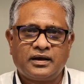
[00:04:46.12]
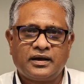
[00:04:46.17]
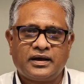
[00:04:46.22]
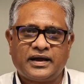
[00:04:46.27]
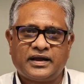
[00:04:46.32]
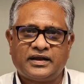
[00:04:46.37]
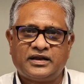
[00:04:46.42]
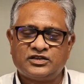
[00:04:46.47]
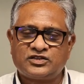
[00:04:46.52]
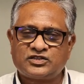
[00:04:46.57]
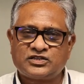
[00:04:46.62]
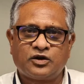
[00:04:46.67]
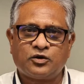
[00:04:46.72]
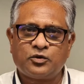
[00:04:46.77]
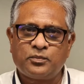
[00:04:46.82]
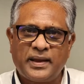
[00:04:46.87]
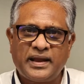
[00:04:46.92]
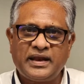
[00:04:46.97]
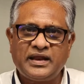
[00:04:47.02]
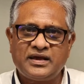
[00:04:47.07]
and he
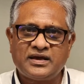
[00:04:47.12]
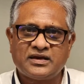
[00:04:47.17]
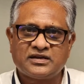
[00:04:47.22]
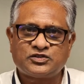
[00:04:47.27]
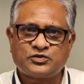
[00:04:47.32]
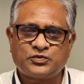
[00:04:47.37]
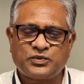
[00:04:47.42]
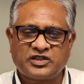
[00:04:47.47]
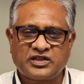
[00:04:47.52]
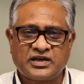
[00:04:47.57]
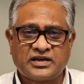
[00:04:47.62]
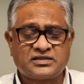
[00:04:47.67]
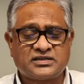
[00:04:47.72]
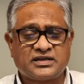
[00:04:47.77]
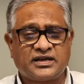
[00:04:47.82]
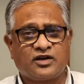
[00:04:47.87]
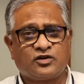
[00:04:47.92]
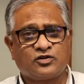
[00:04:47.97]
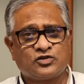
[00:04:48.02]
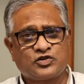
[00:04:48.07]
served many years with us
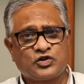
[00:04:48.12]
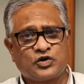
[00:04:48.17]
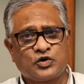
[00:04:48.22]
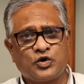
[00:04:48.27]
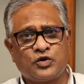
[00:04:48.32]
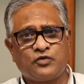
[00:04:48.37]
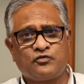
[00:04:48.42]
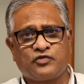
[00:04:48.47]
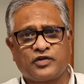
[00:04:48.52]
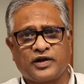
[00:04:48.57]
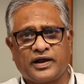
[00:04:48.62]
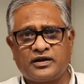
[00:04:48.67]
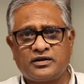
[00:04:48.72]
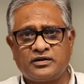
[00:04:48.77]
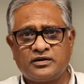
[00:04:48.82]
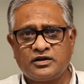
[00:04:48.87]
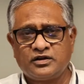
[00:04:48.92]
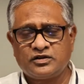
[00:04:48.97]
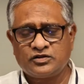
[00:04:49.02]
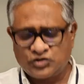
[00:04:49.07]
and also a good
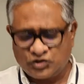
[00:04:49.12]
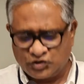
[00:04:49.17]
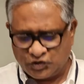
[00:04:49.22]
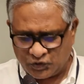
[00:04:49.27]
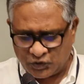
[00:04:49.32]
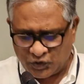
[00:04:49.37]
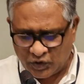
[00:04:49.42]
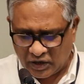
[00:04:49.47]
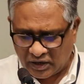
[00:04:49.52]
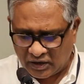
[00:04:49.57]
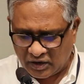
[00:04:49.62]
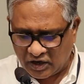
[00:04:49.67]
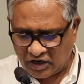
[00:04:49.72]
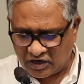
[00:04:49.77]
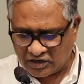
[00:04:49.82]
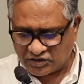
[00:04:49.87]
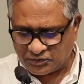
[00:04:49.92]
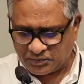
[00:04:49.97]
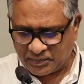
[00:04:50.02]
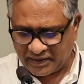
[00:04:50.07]
friend to our
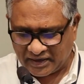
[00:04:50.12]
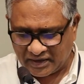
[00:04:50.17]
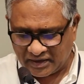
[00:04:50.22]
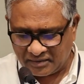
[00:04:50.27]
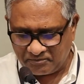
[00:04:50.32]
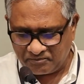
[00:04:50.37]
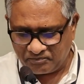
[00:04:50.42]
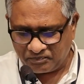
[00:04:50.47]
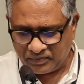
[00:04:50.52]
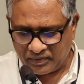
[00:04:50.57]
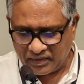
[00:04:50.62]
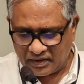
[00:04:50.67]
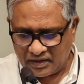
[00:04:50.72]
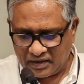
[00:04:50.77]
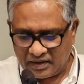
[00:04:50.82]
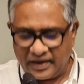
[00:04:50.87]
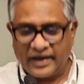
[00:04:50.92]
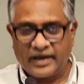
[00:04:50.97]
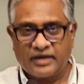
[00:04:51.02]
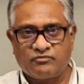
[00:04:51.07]
hospital.
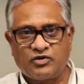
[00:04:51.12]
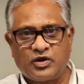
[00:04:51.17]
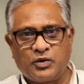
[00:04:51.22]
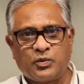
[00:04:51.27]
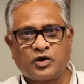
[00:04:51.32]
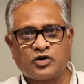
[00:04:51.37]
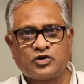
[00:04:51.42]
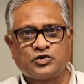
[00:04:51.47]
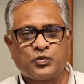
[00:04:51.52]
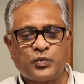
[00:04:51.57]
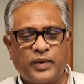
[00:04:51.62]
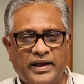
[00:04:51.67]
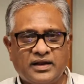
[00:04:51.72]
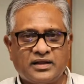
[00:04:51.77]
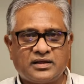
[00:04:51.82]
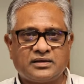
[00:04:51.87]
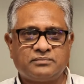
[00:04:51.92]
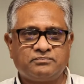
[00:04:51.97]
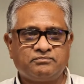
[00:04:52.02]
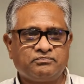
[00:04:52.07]
And we want to
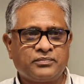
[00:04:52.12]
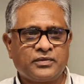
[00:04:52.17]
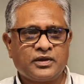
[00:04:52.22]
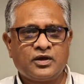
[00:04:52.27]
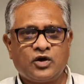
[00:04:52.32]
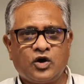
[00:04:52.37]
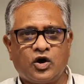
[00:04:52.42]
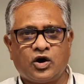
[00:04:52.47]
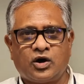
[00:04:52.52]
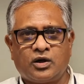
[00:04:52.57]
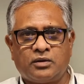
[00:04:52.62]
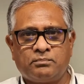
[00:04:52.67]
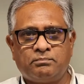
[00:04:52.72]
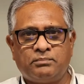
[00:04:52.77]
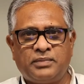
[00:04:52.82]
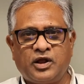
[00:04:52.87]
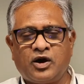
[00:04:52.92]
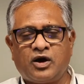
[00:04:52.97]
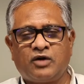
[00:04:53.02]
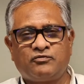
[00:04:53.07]
welcome
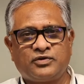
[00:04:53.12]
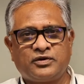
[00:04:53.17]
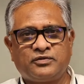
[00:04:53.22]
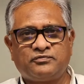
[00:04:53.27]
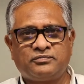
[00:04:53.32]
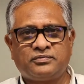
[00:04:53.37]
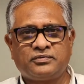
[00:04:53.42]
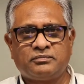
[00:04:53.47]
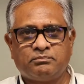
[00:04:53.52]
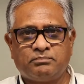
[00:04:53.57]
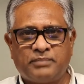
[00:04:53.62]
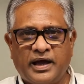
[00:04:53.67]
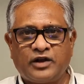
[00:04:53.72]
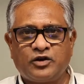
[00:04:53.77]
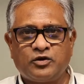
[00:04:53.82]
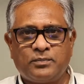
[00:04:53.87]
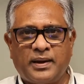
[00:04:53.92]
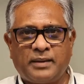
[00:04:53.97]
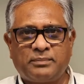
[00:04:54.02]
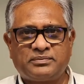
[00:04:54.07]
on behalf of
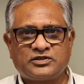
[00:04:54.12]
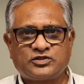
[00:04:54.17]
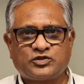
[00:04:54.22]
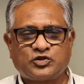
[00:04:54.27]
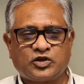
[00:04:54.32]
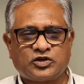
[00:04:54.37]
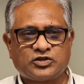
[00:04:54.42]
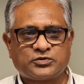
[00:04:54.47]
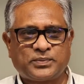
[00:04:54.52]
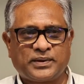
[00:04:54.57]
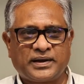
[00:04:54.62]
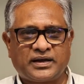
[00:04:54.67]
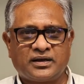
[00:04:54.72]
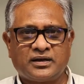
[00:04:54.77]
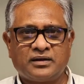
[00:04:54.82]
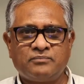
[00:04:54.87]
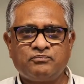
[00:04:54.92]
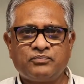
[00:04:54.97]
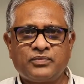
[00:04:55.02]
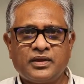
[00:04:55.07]
Bangalore Baptist
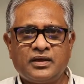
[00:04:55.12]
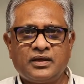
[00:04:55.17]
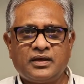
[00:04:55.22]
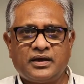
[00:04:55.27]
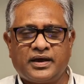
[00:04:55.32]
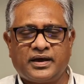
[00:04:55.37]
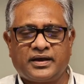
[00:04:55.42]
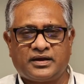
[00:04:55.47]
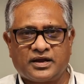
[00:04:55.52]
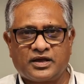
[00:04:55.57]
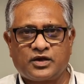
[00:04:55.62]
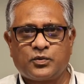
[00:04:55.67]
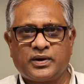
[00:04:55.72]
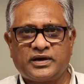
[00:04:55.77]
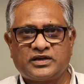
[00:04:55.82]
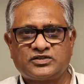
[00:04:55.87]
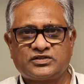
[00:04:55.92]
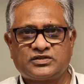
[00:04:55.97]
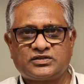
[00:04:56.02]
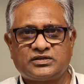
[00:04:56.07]
Hospital and
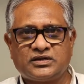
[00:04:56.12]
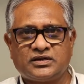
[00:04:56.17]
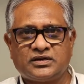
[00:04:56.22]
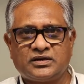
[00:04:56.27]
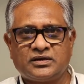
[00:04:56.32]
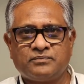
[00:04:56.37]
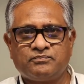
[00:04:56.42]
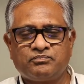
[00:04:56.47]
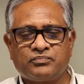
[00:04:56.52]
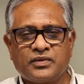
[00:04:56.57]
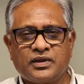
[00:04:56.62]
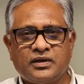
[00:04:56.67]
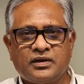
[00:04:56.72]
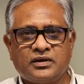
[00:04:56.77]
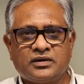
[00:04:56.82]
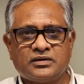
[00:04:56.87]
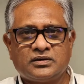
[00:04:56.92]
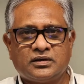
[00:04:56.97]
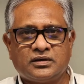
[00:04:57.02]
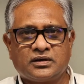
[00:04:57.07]
request
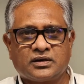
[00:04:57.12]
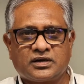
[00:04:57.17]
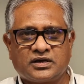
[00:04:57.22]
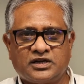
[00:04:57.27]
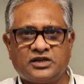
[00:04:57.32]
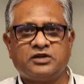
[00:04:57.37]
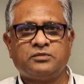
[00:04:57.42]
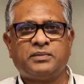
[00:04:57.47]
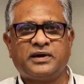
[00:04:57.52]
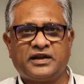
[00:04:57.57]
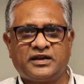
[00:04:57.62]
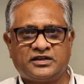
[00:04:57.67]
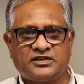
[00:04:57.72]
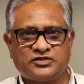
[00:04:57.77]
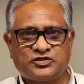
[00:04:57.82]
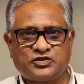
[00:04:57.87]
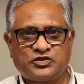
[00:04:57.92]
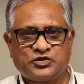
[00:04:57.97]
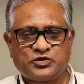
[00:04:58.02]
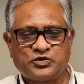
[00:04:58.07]
Colonel
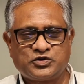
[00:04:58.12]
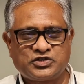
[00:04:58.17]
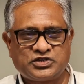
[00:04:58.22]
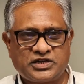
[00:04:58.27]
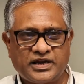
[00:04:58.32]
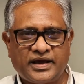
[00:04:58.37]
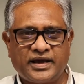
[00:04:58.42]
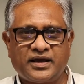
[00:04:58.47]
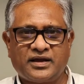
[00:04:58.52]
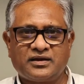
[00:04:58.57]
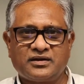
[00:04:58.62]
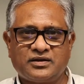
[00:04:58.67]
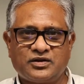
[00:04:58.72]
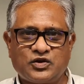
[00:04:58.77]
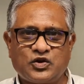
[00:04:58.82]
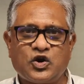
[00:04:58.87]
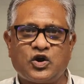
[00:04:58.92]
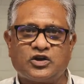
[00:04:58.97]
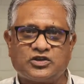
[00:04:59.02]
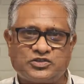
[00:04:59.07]
Bunyan to share
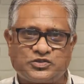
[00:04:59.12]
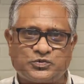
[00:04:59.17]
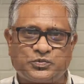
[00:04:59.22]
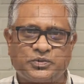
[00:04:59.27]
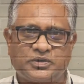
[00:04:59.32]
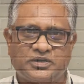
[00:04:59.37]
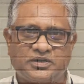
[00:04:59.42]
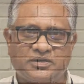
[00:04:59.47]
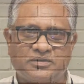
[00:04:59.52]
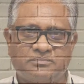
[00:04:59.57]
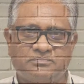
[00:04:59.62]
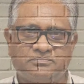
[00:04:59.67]
God's word.